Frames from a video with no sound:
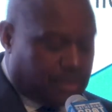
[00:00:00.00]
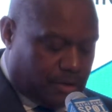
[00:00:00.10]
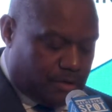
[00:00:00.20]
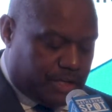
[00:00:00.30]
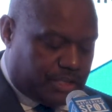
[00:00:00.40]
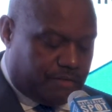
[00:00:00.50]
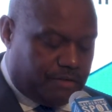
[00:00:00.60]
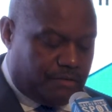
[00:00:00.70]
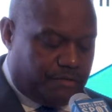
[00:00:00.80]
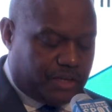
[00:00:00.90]
new HIV
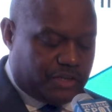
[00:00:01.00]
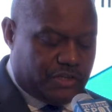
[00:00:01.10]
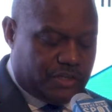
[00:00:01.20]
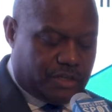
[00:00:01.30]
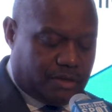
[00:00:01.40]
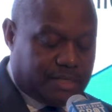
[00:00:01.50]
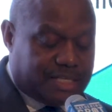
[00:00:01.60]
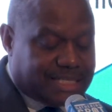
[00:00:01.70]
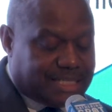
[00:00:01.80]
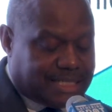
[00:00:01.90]
infections or
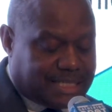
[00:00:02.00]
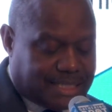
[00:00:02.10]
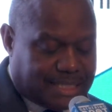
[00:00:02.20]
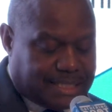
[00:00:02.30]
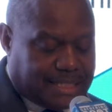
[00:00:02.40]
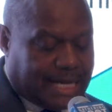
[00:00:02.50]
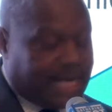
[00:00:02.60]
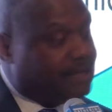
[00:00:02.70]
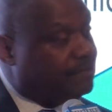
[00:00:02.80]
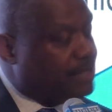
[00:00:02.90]
incidents since the
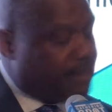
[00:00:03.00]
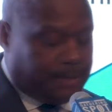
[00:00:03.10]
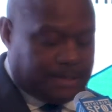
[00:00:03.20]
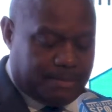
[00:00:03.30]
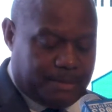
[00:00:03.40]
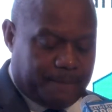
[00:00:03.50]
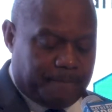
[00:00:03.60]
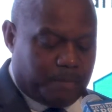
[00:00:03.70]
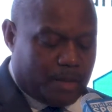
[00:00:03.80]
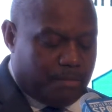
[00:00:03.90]
height of the epidemic,
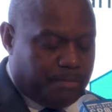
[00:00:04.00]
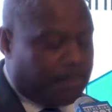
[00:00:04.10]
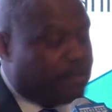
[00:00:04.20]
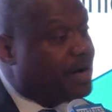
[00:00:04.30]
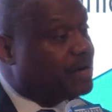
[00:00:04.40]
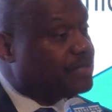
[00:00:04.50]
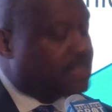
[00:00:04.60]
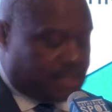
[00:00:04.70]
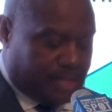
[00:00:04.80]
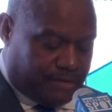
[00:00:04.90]
but progress
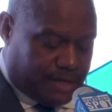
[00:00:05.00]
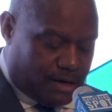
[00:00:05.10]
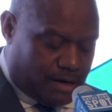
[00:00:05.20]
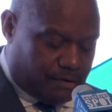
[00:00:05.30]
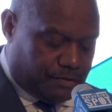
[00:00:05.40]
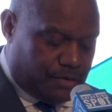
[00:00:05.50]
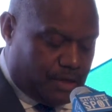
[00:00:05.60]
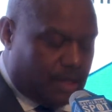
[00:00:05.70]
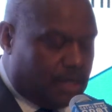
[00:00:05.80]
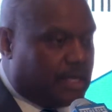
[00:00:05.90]
is leveling off.
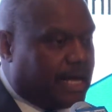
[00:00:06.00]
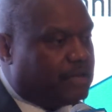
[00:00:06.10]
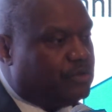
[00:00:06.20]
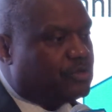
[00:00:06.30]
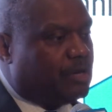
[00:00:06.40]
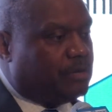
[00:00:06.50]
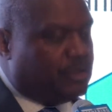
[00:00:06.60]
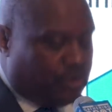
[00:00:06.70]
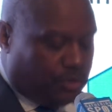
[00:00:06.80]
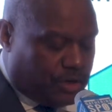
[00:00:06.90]
Like you saw
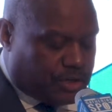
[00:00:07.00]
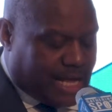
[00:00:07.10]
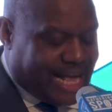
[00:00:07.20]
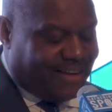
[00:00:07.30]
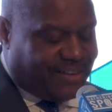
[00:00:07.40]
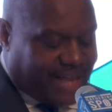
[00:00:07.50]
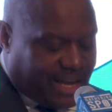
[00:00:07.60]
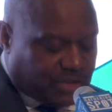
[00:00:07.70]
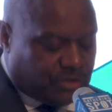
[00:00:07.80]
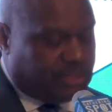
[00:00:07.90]
with Georgia, our
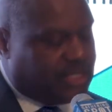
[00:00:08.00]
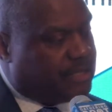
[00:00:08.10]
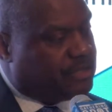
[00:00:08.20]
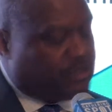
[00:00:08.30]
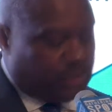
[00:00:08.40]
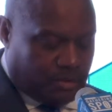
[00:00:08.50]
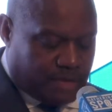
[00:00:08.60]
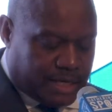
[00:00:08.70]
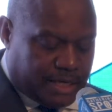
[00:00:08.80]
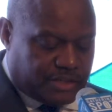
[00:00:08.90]
national data show
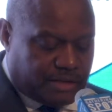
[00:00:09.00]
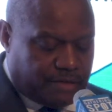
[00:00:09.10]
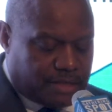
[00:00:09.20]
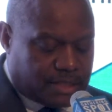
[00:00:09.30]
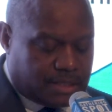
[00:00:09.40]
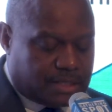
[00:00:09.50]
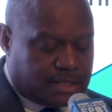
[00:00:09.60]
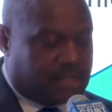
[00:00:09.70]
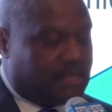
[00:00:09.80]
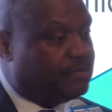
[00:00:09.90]
that HIV
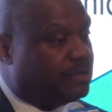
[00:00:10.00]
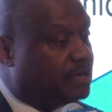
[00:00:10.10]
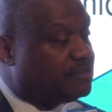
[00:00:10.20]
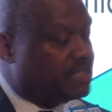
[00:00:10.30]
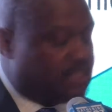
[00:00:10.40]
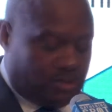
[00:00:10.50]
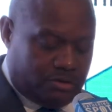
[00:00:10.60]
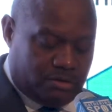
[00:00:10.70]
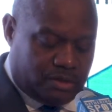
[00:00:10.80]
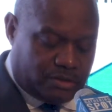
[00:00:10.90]
incidences level off since
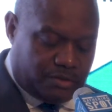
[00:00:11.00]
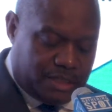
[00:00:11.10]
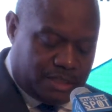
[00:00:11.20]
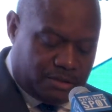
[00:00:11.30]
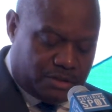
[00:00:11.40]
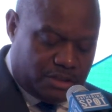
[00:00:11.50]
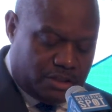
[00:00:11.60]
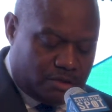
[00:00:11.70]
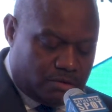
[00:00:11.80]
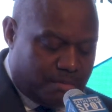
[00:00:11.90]

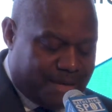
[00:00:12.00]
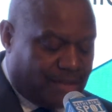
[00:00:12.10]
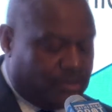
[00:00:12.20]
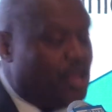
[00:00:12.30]
2013 to about